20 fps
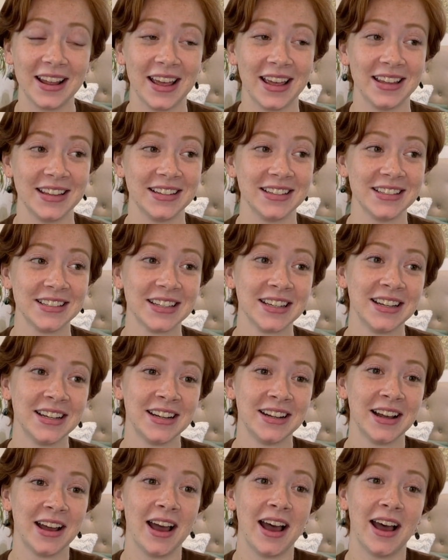And
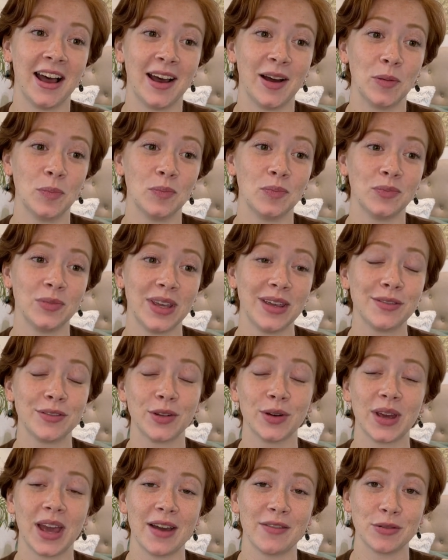even
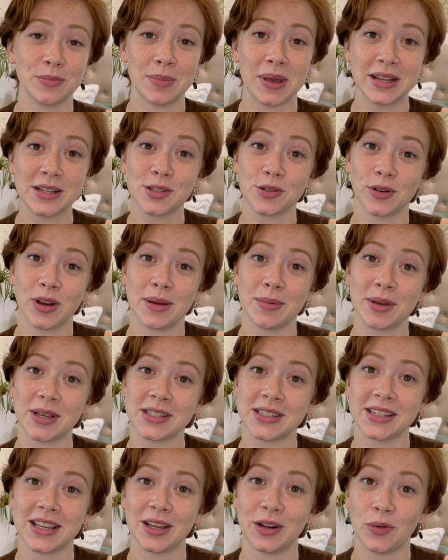though I haven't made
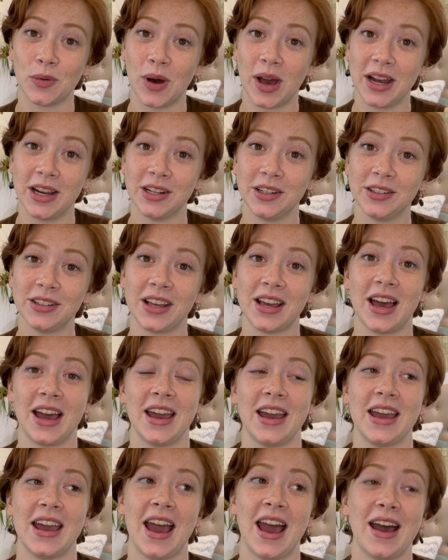ceramics in a while,
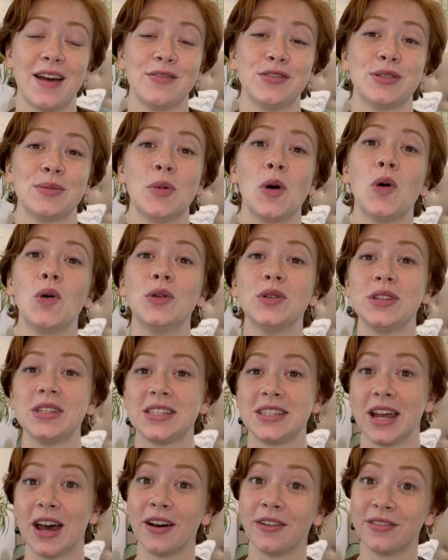I have some old
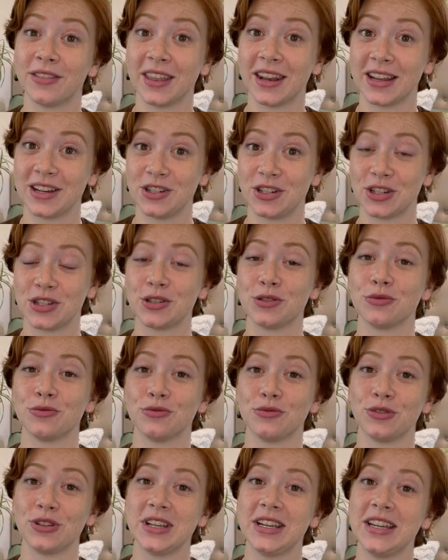stuff that I just
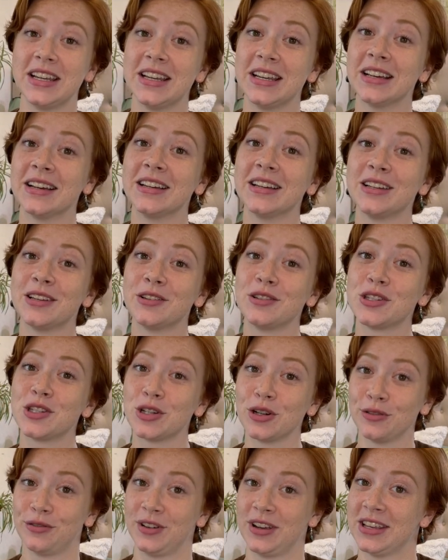
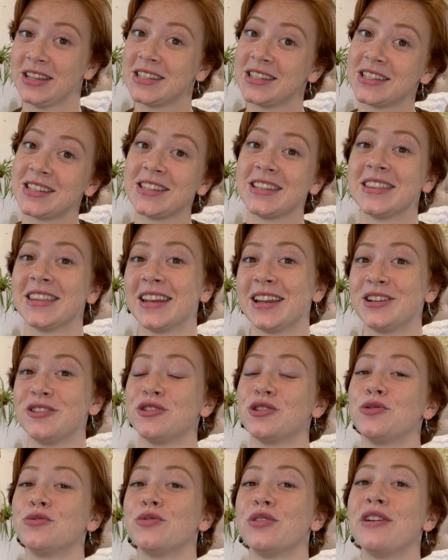resurfaced, that I
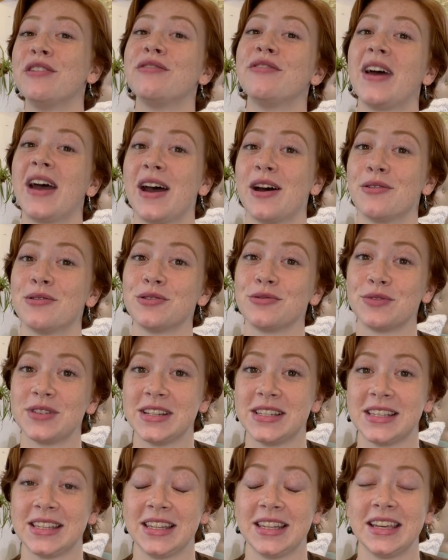just refound
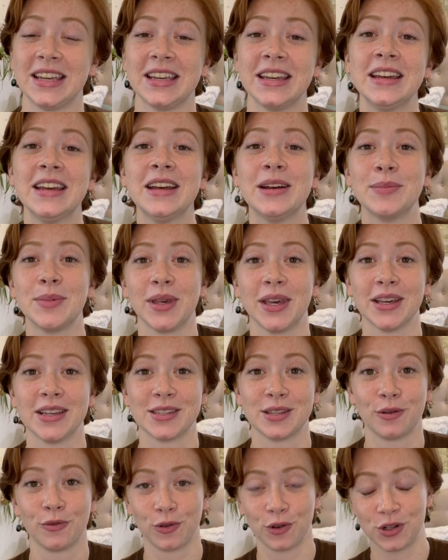recently, because
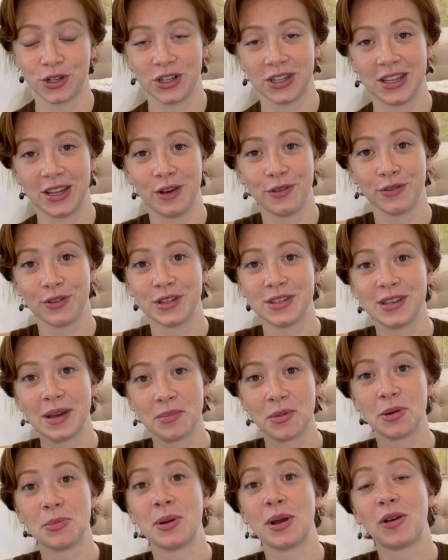unfortunately over the
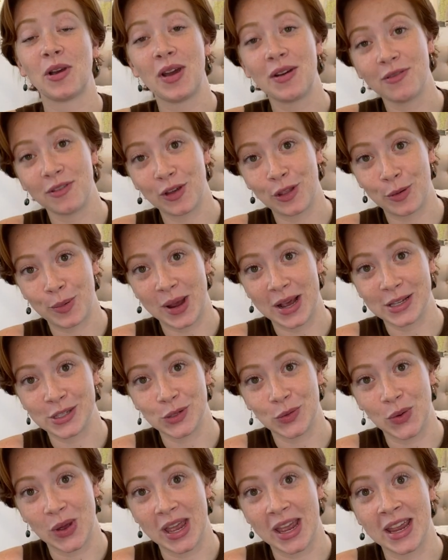summer my grandfather passed
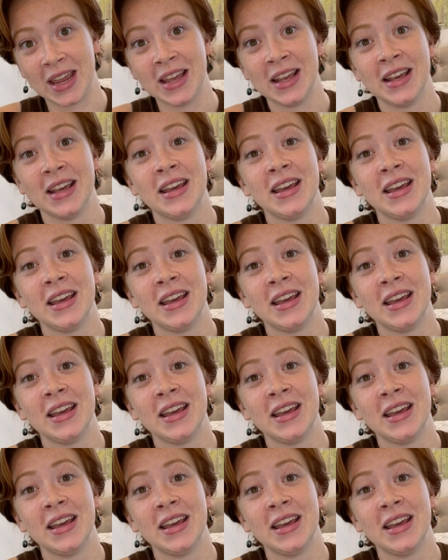away,